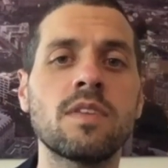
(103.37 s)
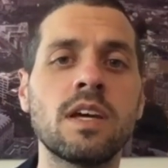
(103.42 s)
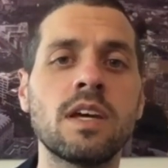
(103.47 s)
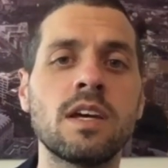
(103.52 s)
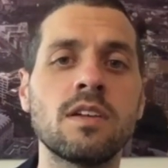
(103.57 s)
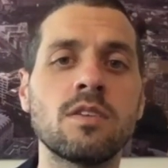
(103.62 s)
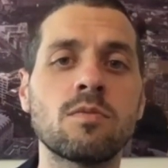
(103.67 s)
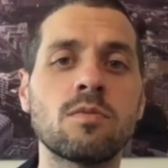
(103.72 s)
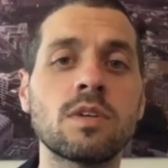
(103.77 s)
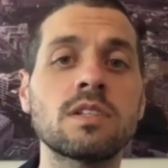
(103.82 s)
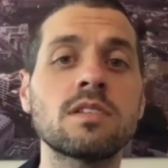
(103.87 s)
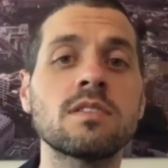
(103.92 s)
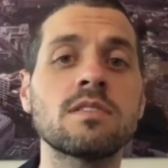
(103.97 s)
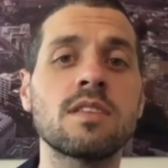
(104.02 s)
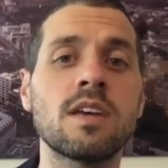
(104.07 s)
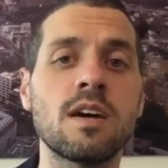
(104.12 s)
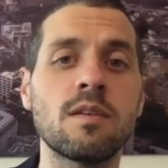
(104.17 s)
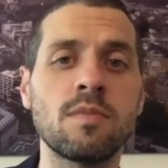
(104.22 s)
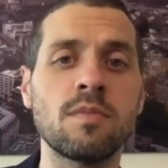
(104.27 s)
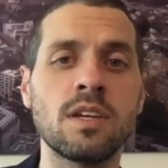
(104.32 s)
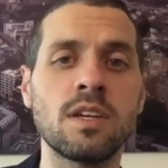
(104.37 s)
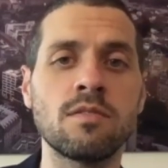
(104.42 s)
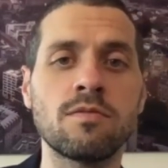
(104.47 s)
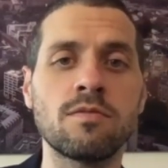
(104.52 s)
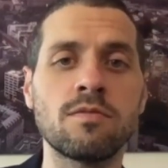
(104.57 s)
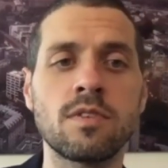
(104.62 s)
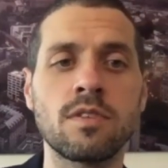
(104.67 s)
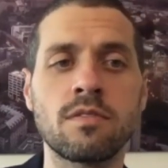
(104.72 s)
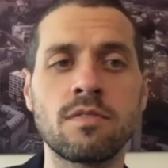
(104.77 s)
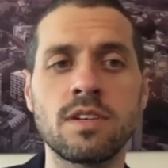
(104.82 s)
And what does that
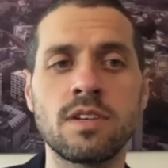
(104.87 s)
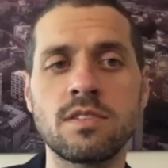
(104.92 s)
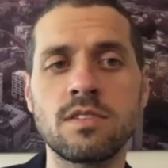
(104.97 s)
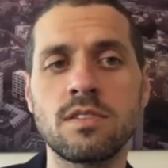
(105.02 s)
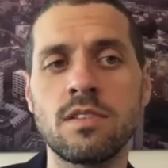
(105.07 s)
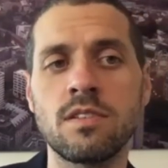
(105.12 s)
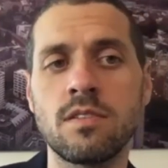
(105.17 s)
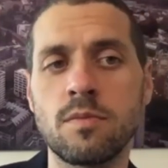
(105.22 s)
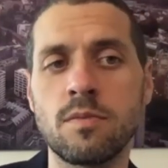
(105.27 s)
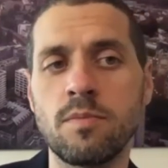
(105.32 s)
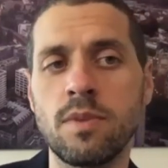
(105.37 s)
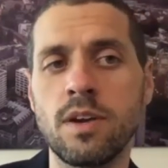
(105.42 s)
mean for the risk to their